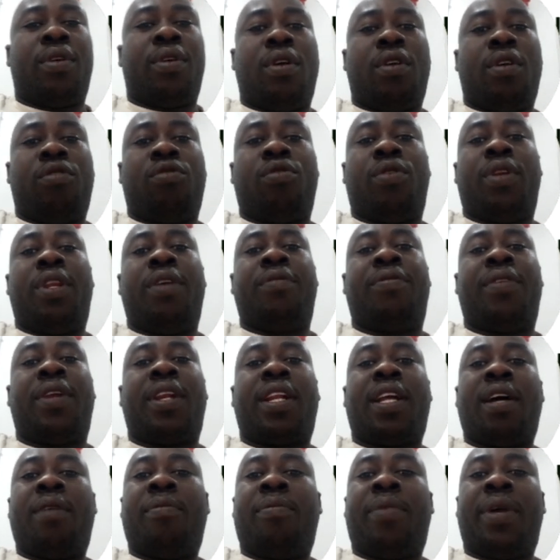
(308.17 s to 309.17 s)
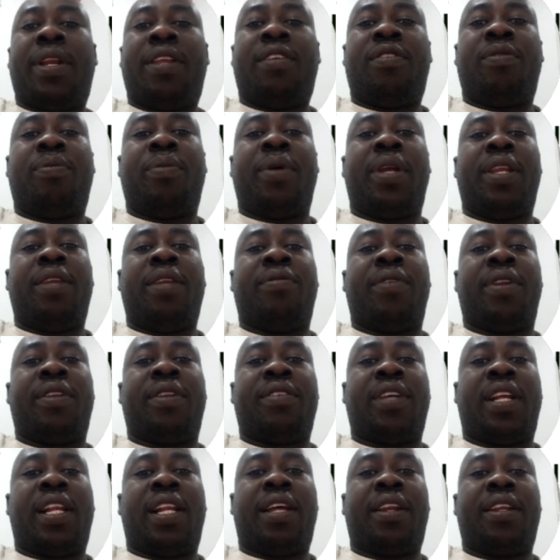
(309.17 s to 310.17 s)
So different companies pay different
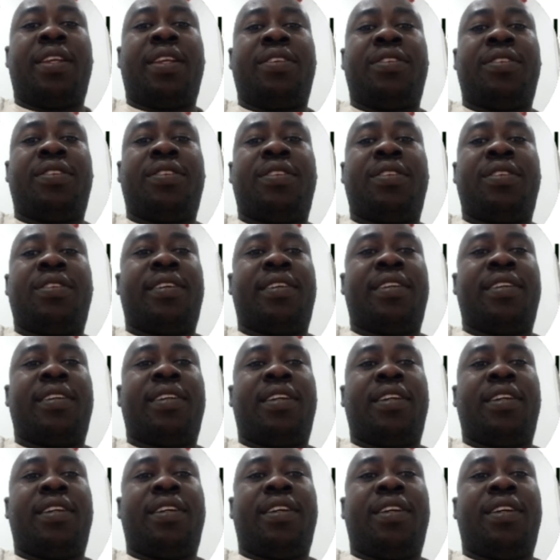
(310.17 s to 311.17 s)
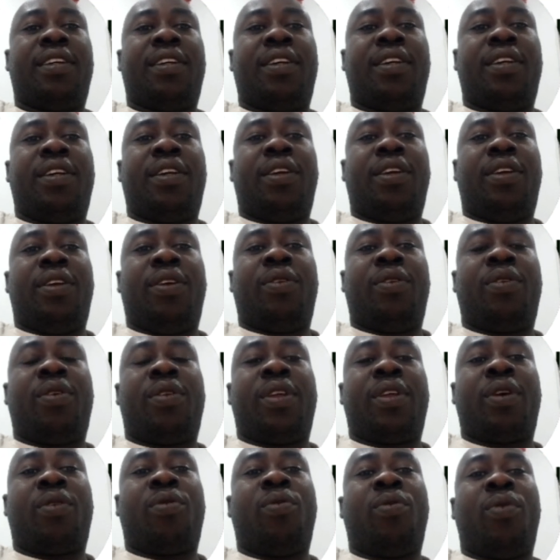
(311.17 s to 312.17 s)
salaries. You know, the
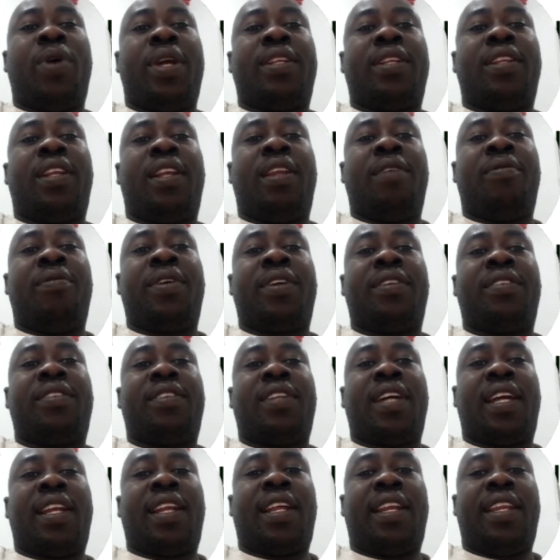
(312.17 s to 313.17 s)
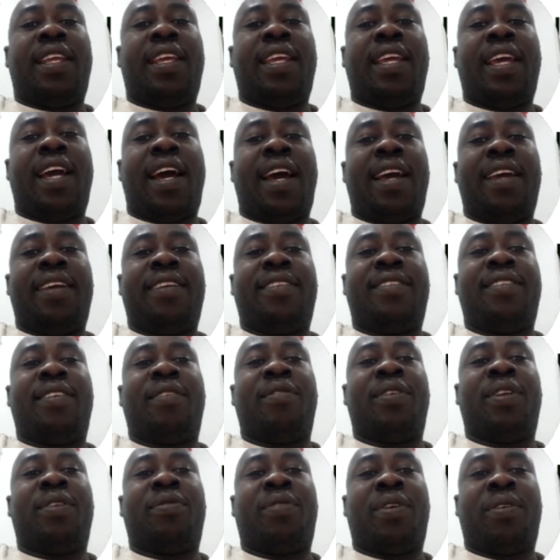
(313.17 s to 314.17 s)
Kuwait living standard here is
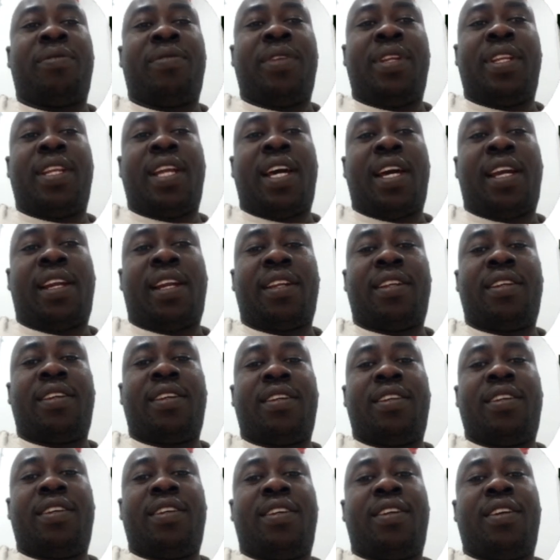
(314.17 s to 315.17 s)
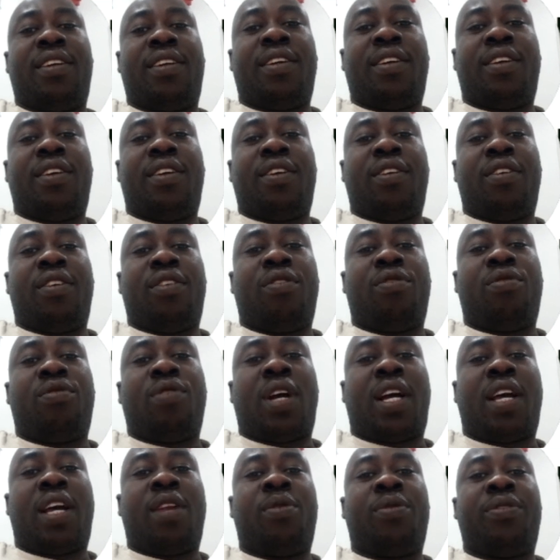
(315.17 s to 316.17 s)
75 dinar. So I
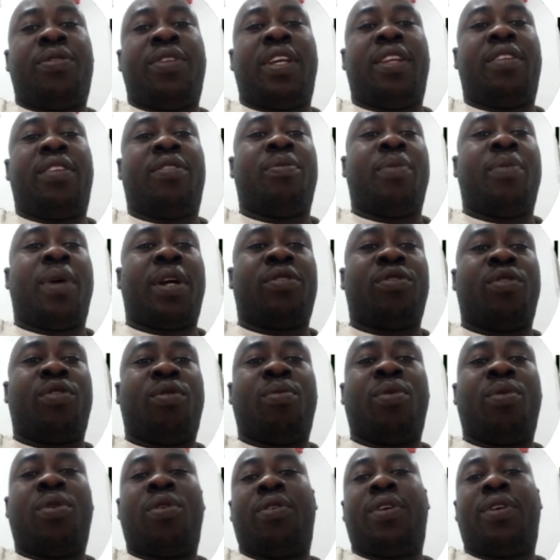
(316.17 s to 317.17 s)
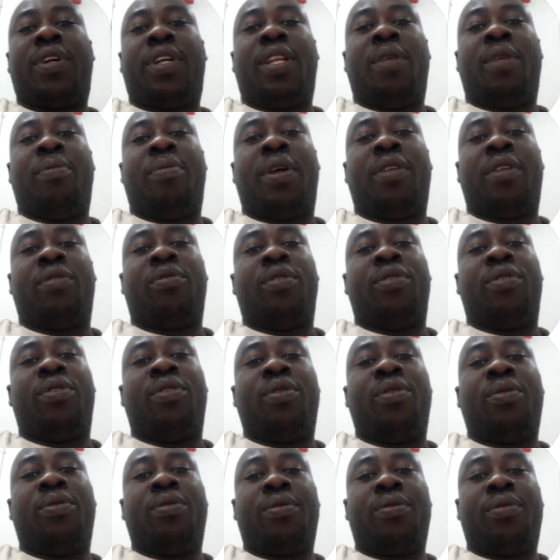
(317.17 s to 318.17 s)
cannot say it's much or more. It depends with
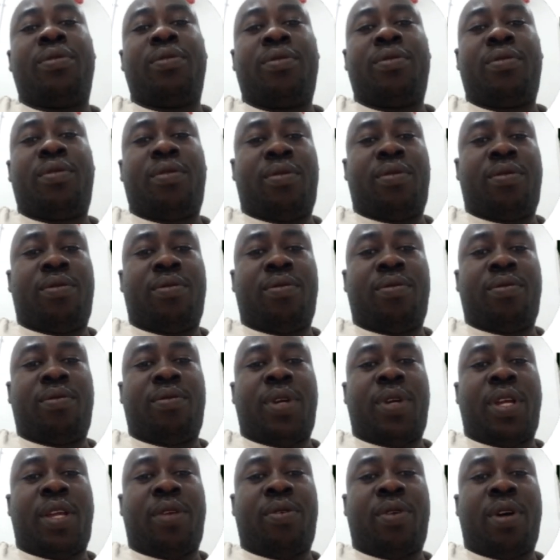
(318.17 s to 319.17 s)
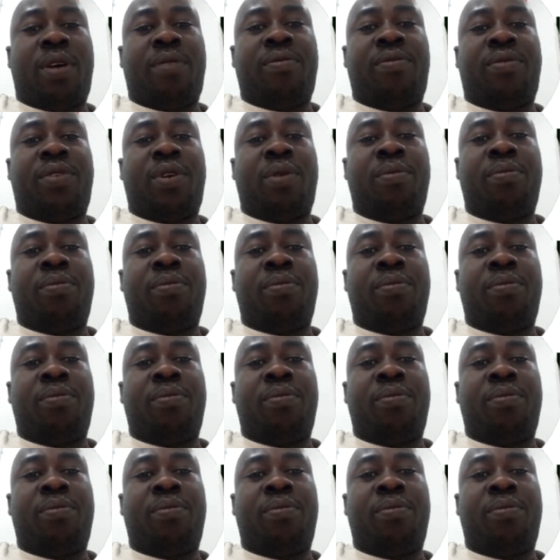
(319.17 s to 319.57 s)
you, where you come from.